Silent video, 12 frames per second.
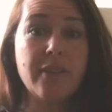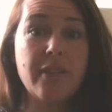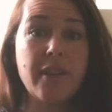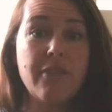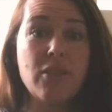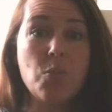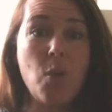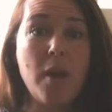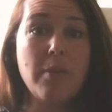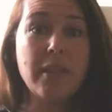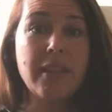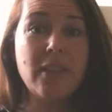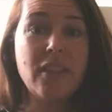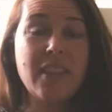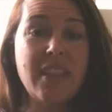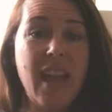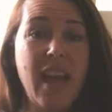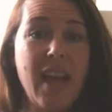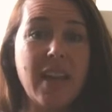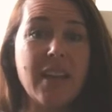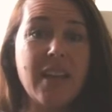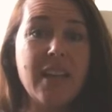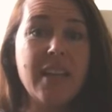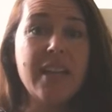if it's wobbly. Look at that.
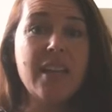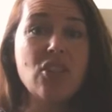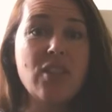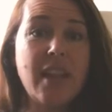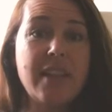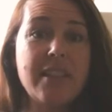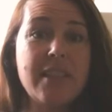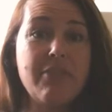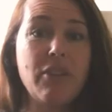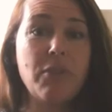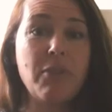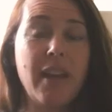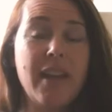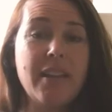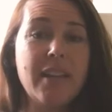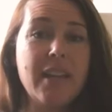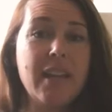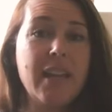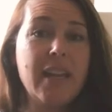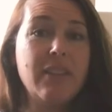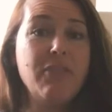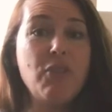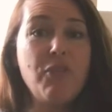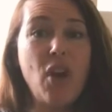Each side is different, right? And if
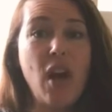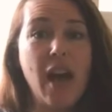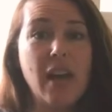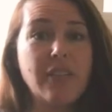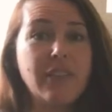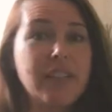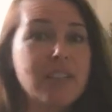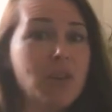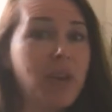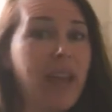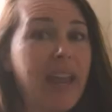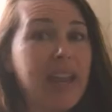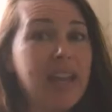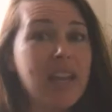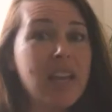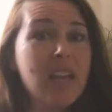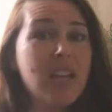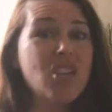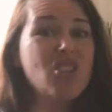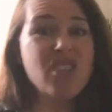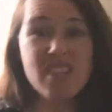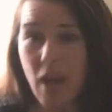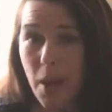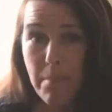you fall out of it, it's okay. You just
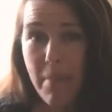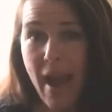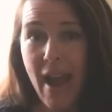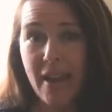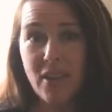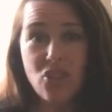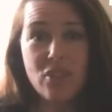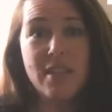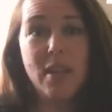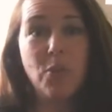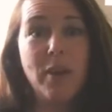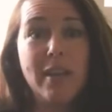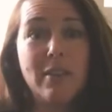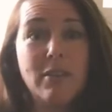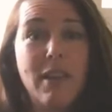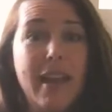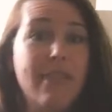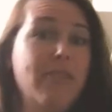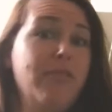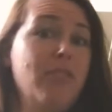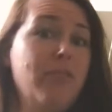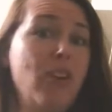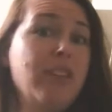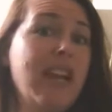come back, just like regular life. If you
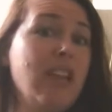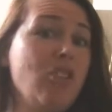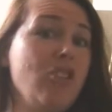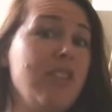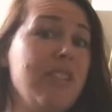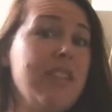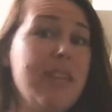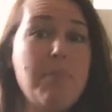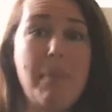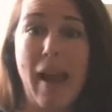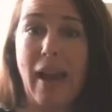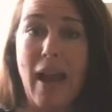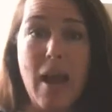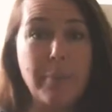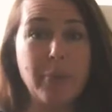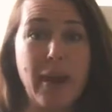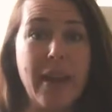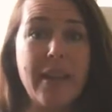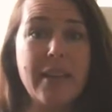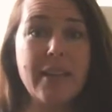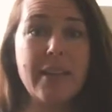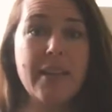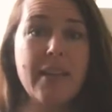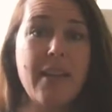fall down, you just get back up, right?
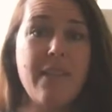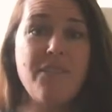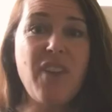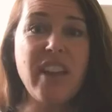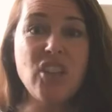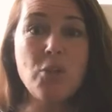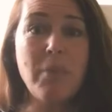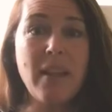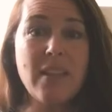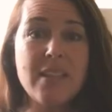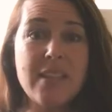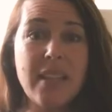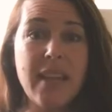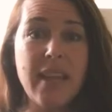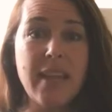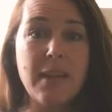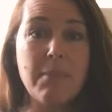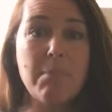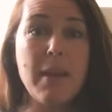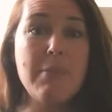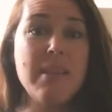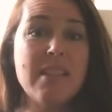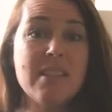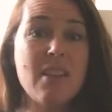Find your balance again. Maybe
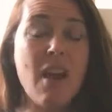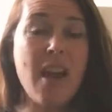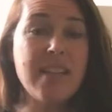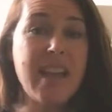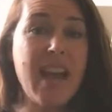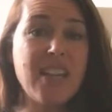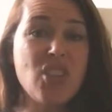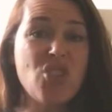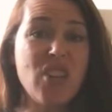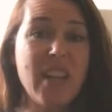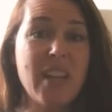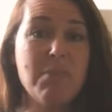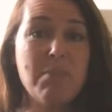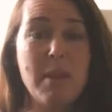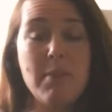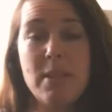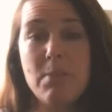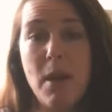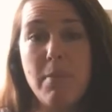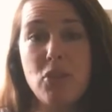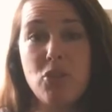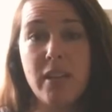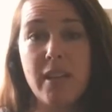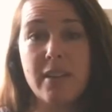it's not Daddy Tree. Maybe it's Mama Tree.